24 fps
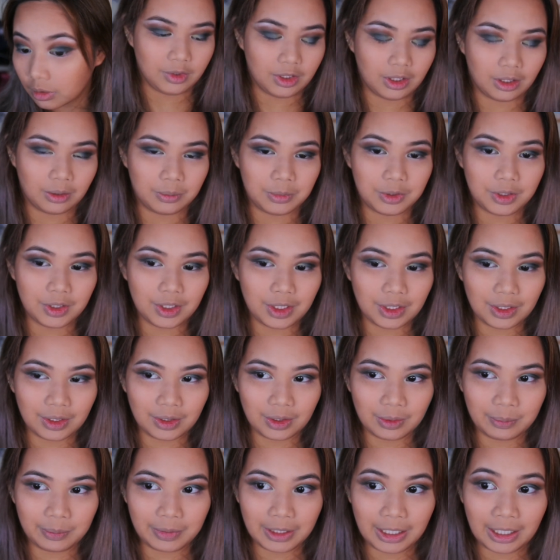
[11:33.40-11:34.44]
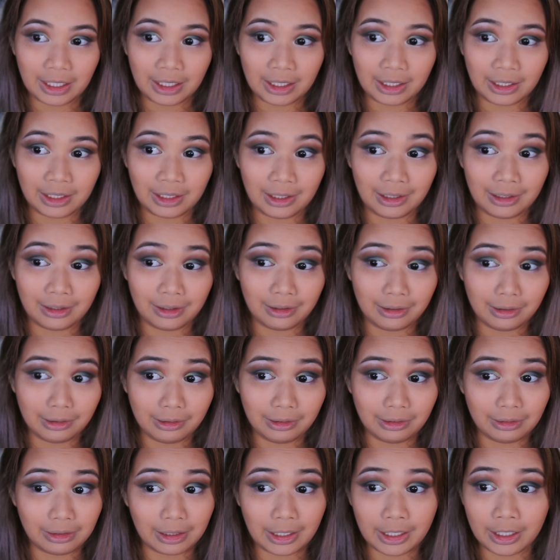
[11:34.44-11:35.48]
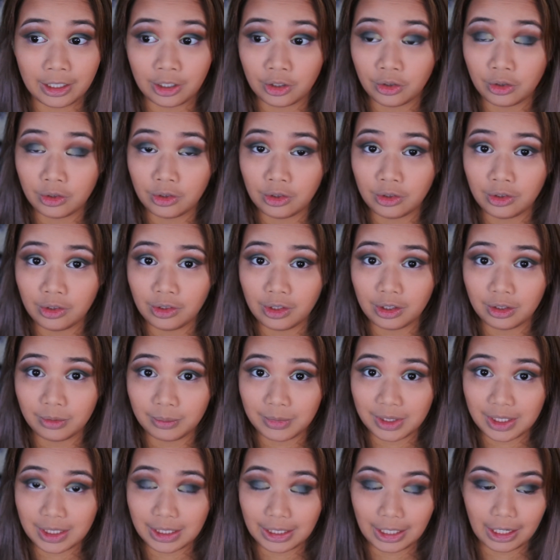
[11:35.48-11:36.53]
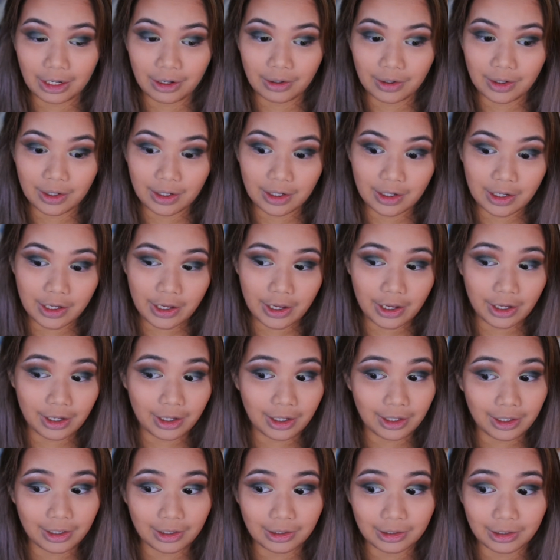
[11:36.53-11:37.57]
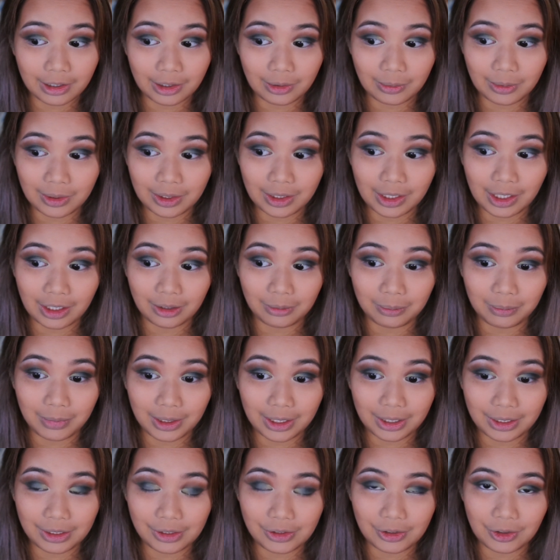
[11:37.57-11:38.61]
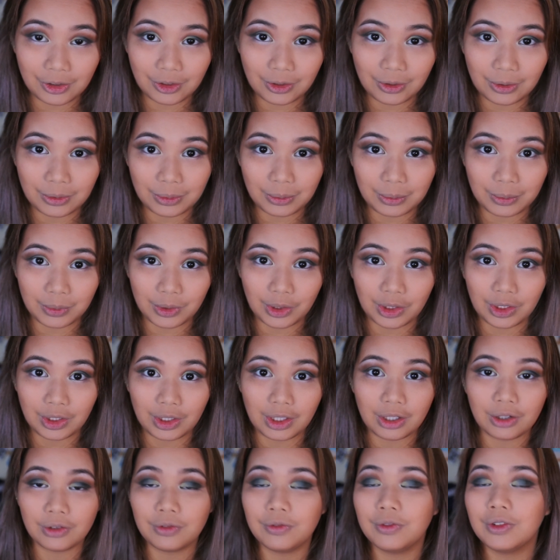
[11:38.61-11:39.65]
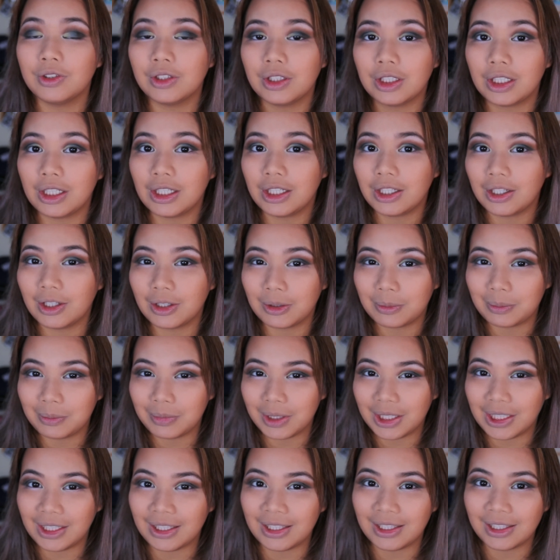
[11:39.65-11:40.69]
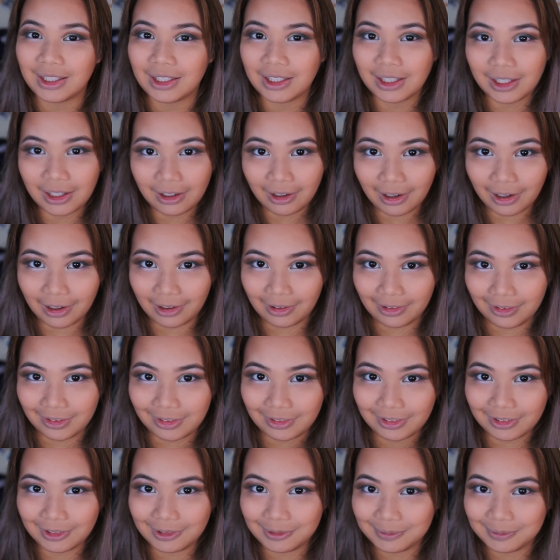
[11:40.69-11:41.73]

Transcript: So I'm just gonna apply liner and mascara and I will get back to you with a fully complete eye look.